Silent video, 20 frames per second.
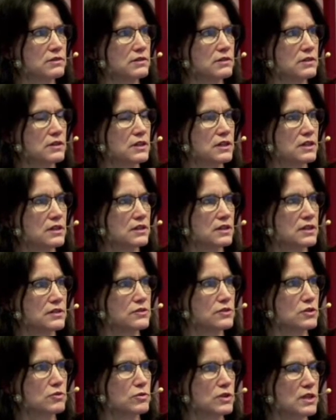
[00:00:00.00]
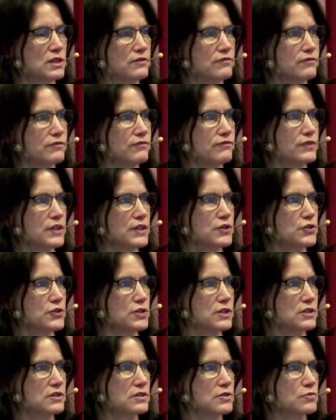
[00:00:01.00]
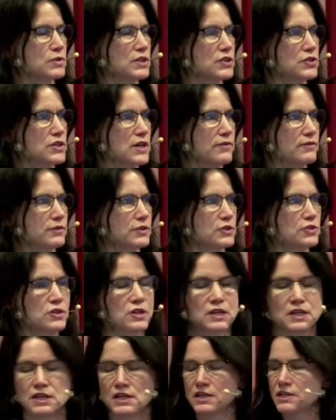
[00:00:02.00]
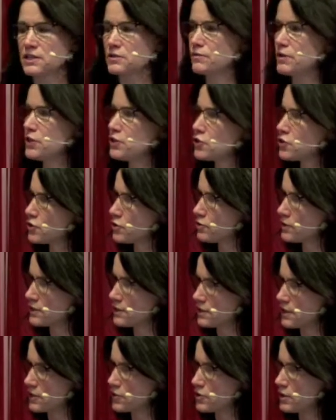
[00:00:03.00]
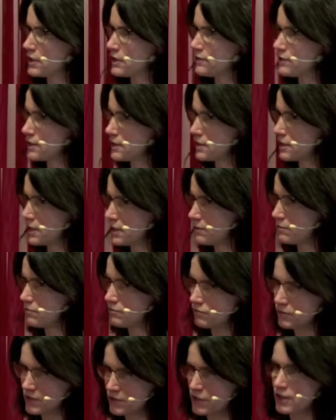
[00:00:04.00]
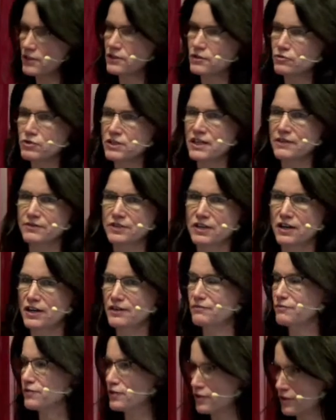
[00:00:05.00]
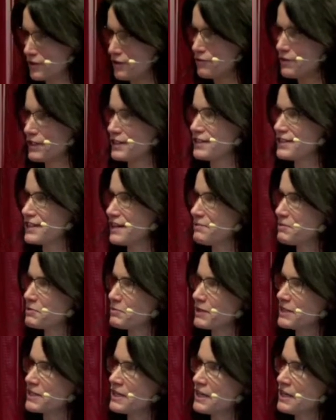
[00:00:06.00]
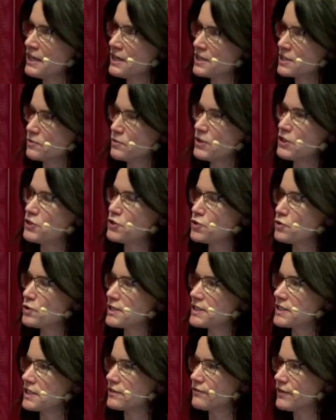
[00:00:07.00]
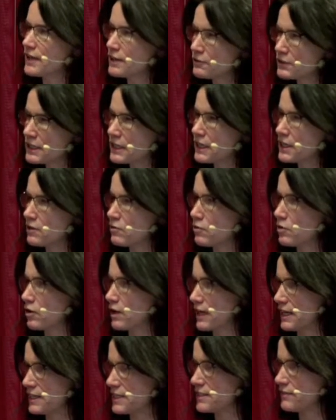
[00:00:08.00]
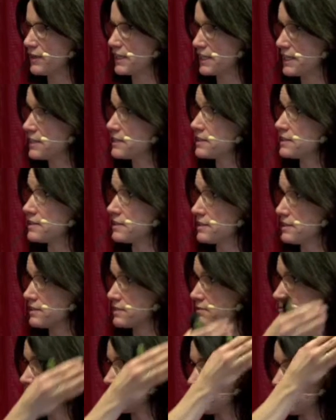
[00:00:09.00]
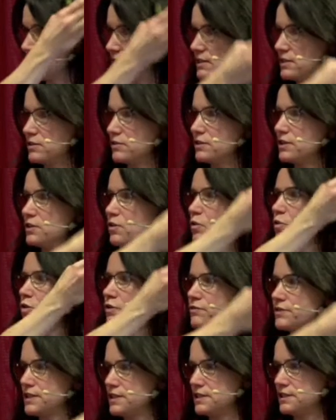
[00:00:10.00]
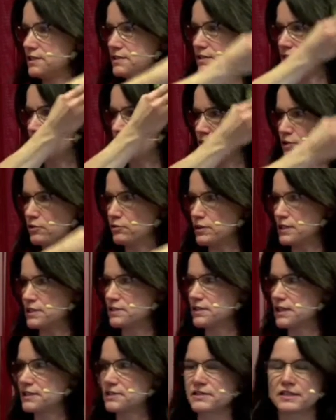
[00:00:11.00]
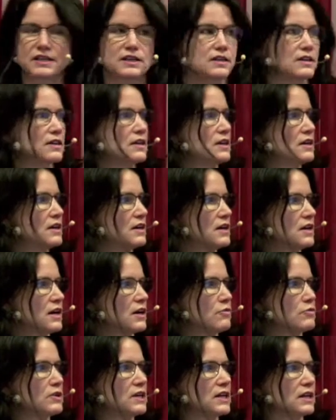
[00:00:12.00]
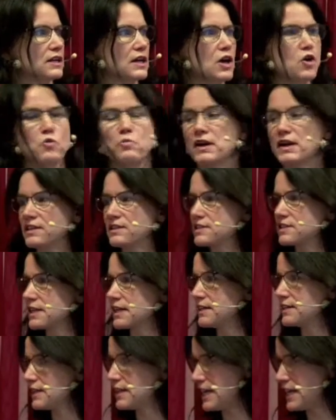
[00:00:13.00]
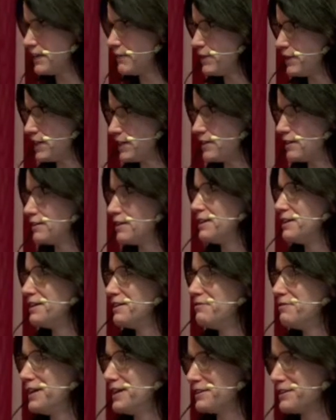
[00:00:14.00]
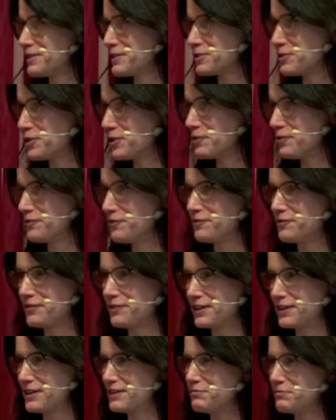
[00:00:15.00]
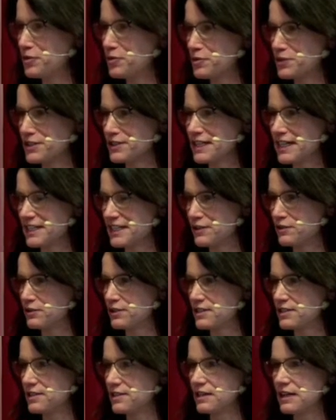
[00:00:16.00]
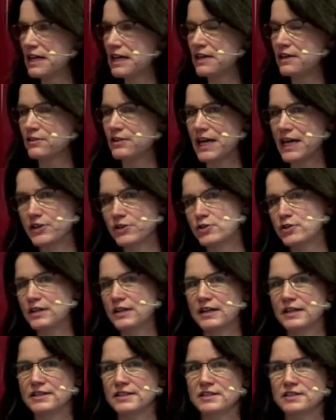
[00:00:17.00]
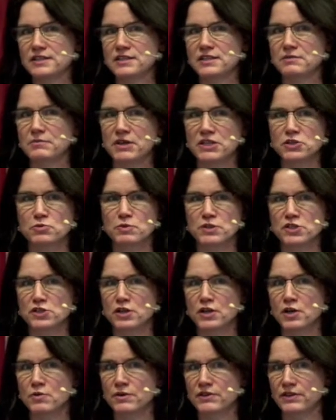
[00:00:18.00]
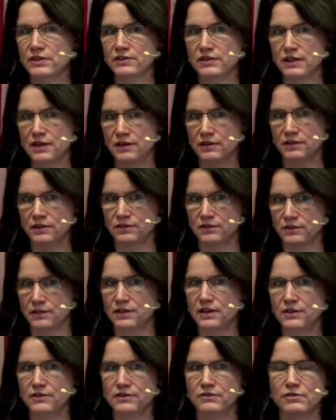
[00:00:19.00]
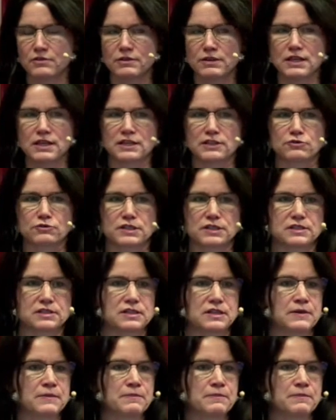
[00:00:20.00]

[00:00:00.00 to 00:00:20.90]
Estonian, Finnish, and Swedish average. Swedish students actually in this study, which I don't have time for going in depth, but Swedish students had very low collective identities in all of these categories. Let's say only global and Scandinavian were sort of important categories, and national identity much lower than in other 3 countries.